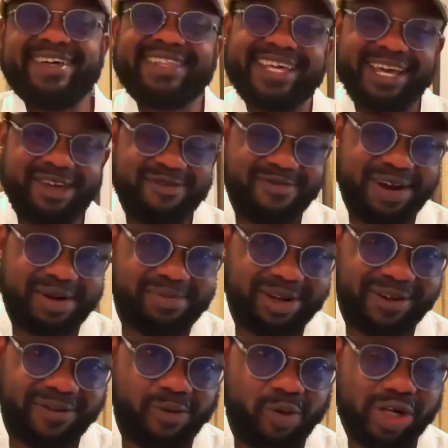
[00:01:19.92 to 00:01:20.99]
Thank you very
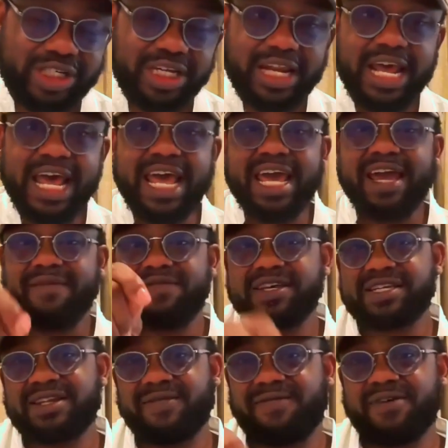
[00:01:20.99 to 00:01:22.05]
much for watching. If
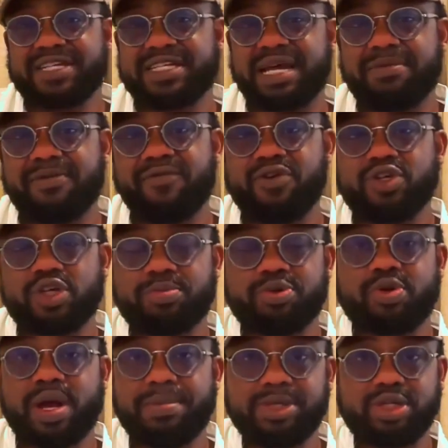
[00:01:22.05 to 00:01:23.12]
this is the first time of you
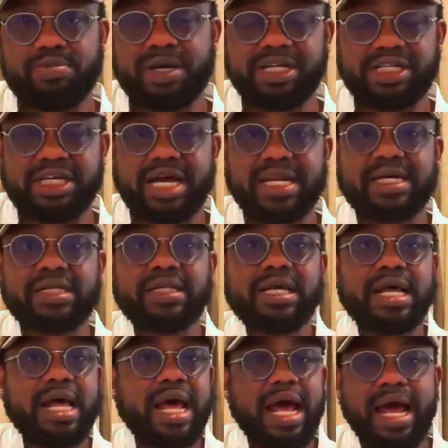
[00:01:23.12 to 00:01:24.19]
subscribing to my channel,
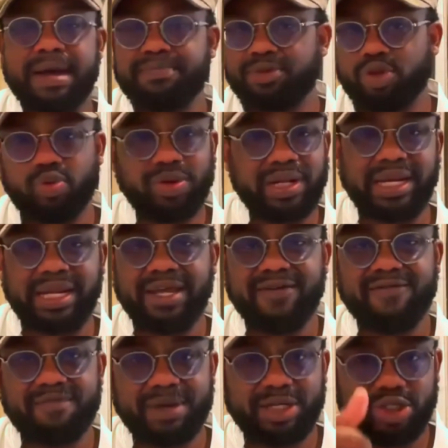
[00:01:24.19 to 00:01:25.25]
don't
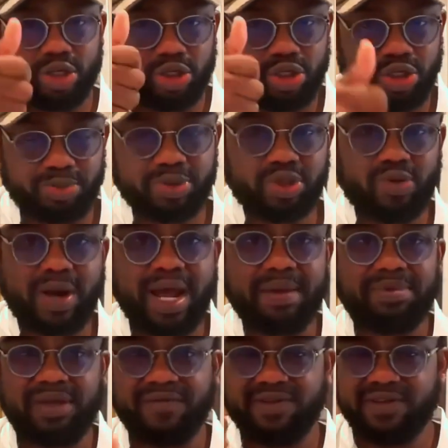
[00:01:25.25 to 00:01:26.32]
leave. Make sure you
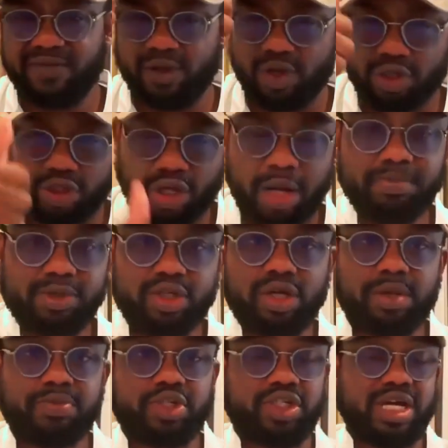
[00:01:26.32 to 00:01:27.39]
subscribe, give this video a thumbs
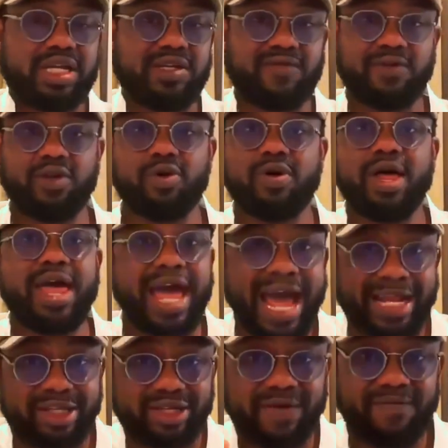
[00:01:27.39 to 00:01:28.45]
up, share this video,
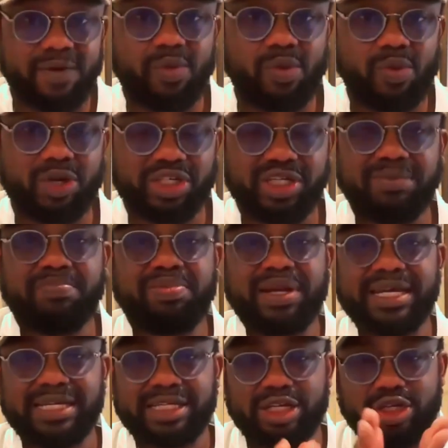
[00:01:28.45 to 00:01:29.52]
and to everyone watching,
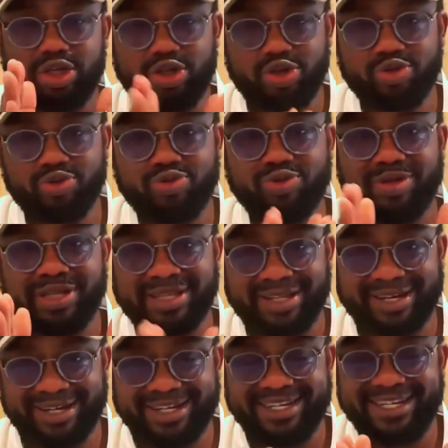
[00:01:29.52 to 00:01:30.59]
please do
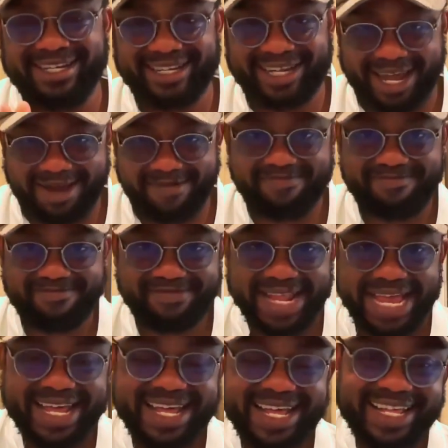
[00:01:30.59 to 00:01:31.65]
the same.
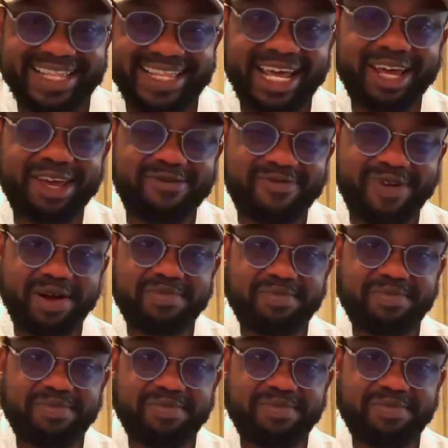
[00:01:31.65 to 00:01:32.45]
Thank you very